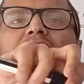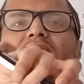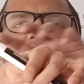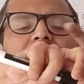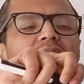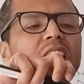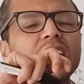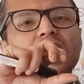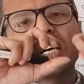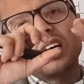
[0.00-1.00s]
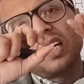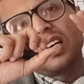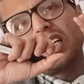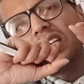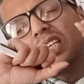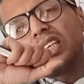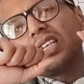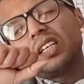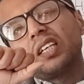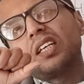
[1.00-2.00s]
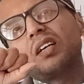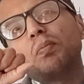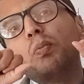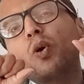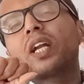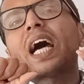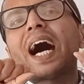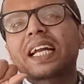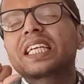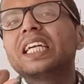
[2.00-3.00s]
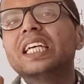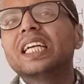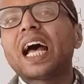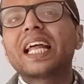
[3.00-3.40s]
inside the bone are killed,